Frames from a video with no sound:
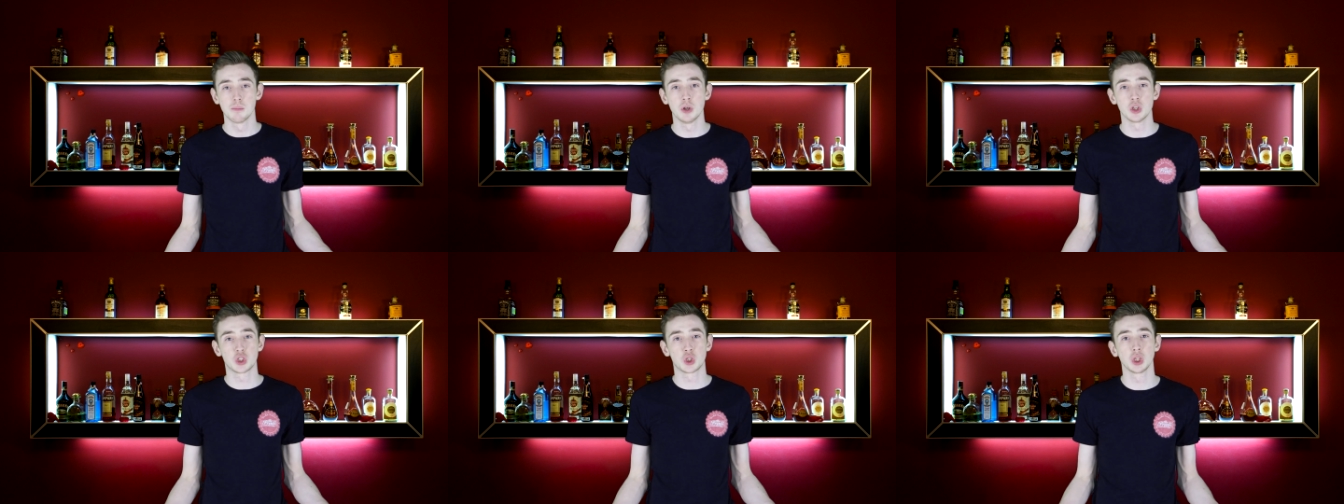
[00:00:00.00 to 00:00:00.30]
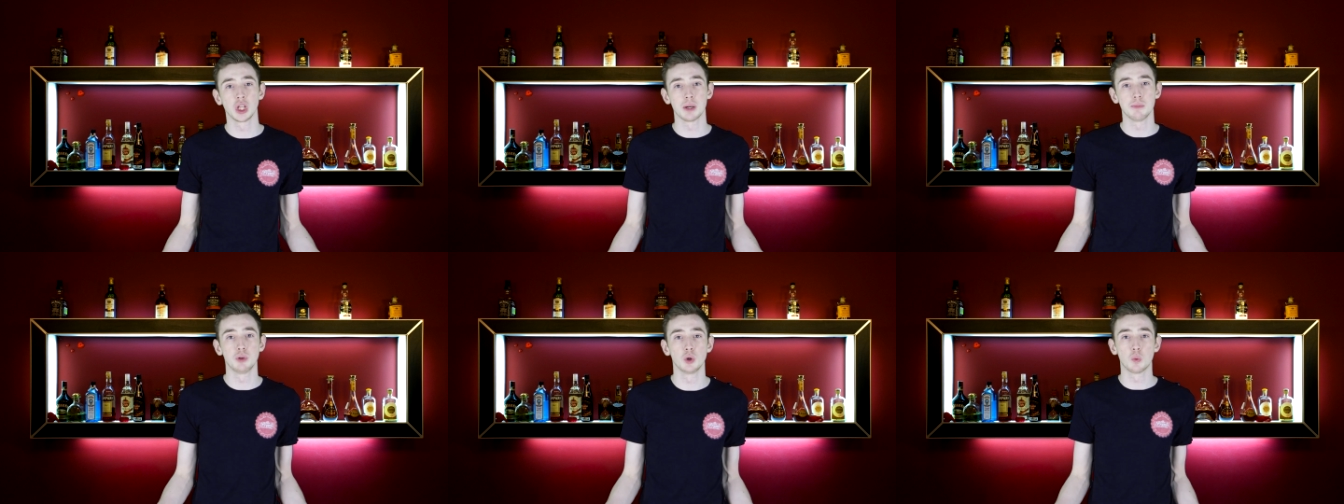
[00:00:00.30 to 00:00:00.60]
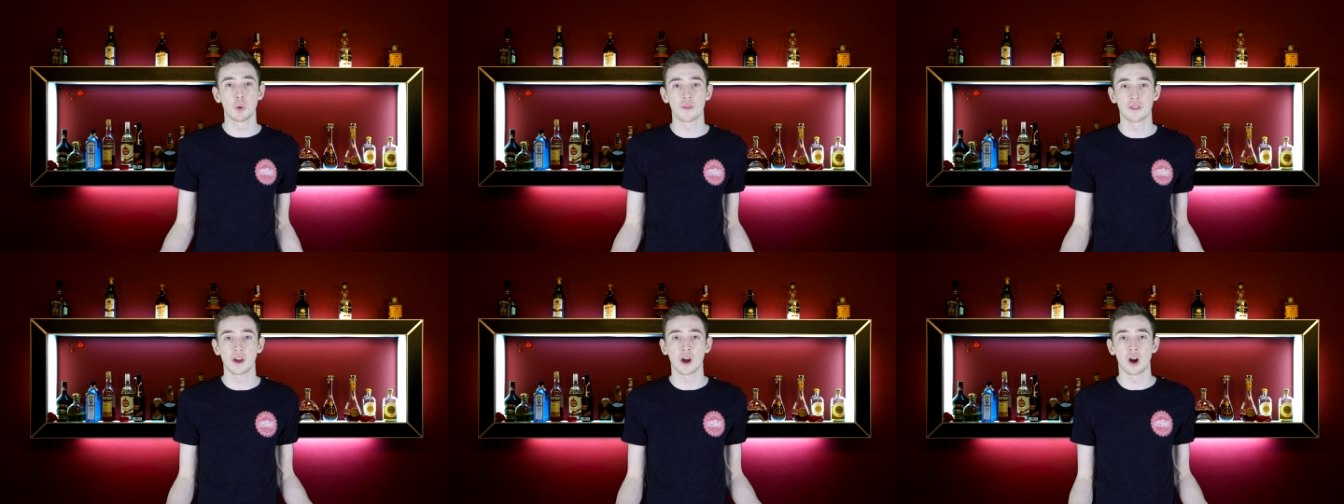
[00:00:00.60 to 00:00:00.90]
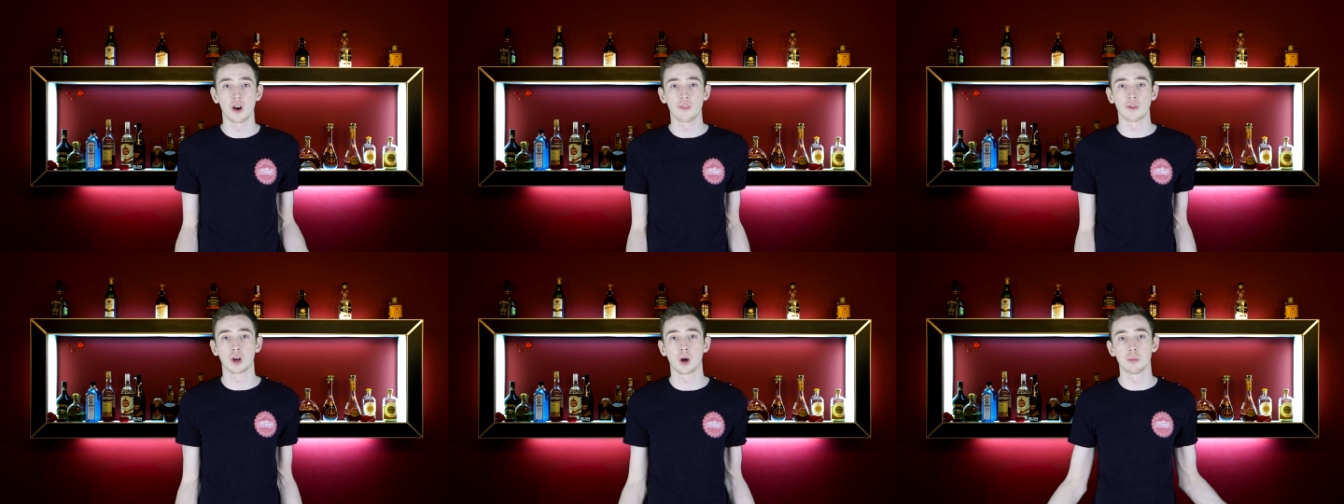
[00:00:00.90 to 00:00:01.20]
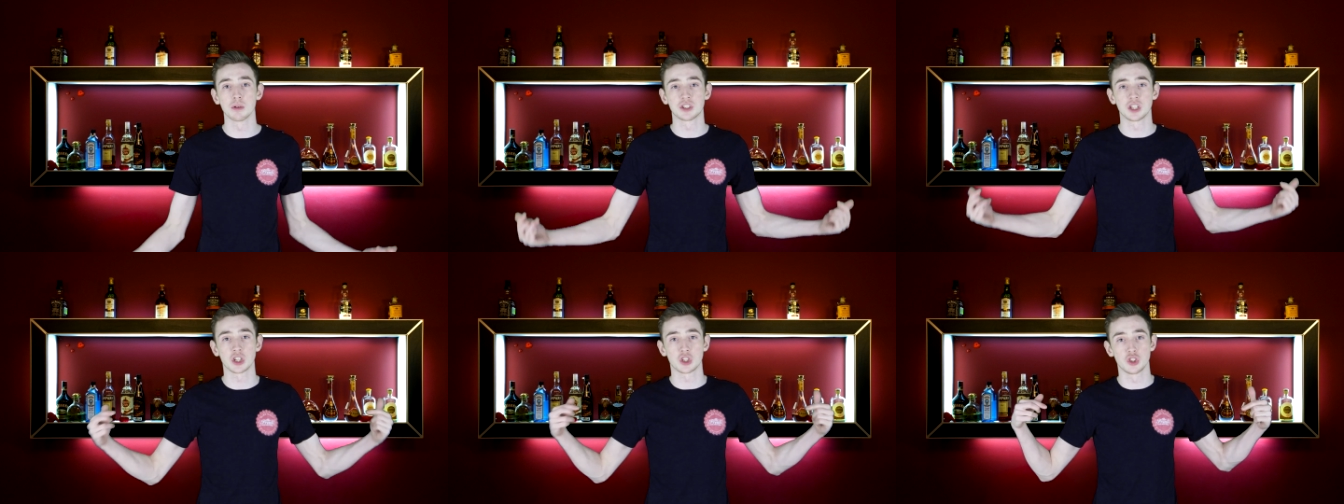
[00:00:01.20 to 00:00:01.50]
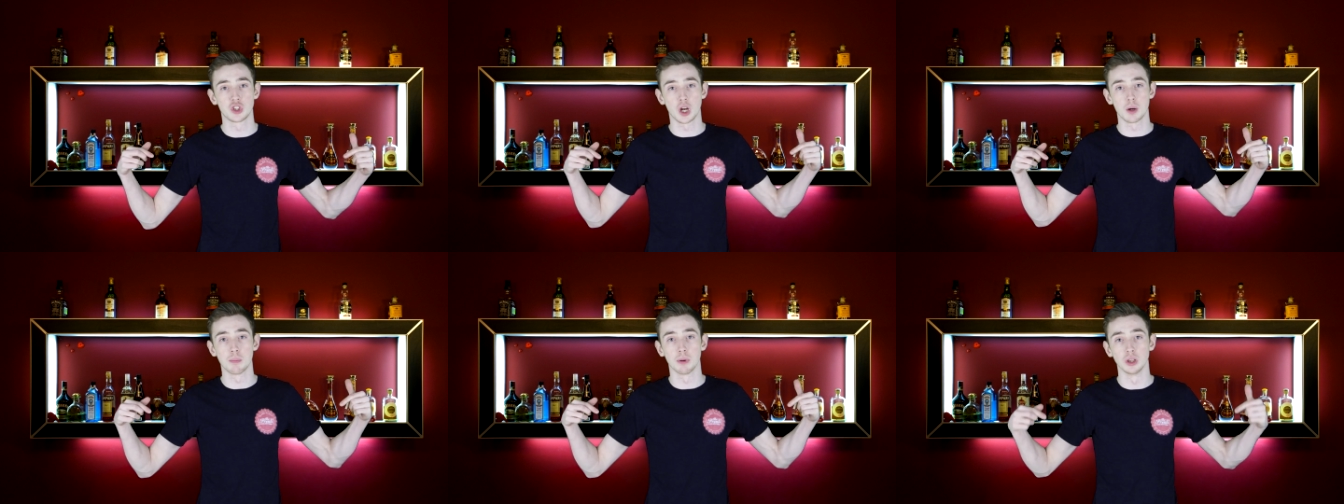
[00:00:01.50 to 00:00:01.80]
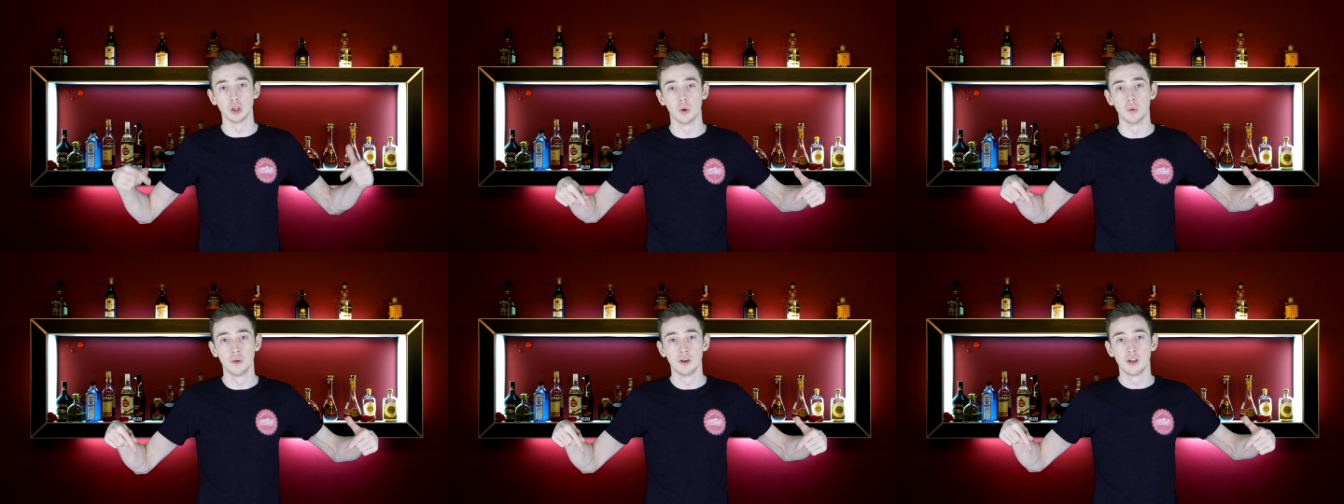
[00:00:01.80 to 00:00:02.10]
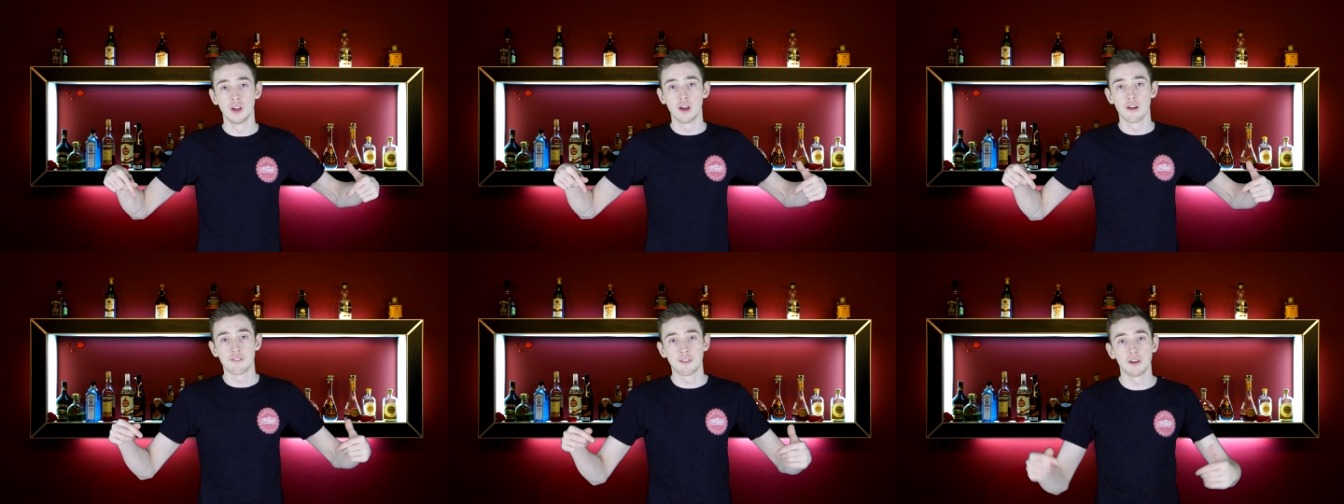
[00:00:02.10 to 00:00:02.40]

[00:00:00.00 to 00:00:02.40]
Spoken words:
make sure you let me know what they are in the comment section down below.